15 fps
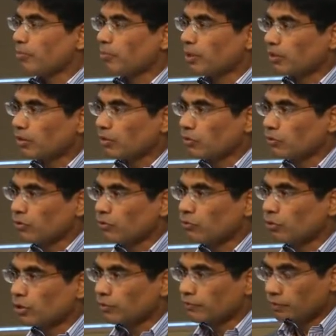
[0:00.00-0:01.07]
Because the
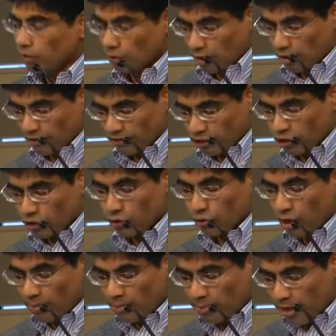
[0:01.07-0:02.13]
word of God lives in
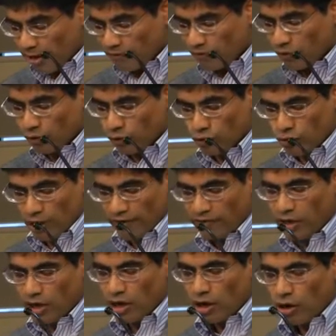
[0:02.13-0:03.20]
you. And therefore you
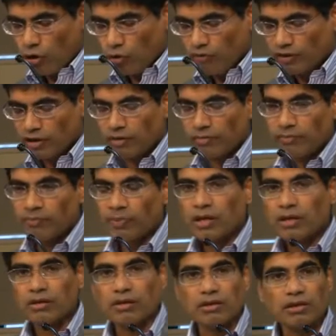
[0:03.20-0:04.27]
have overcome
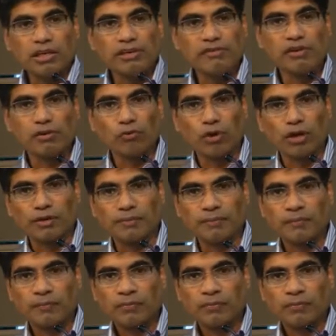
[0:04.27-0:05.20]
the evil one.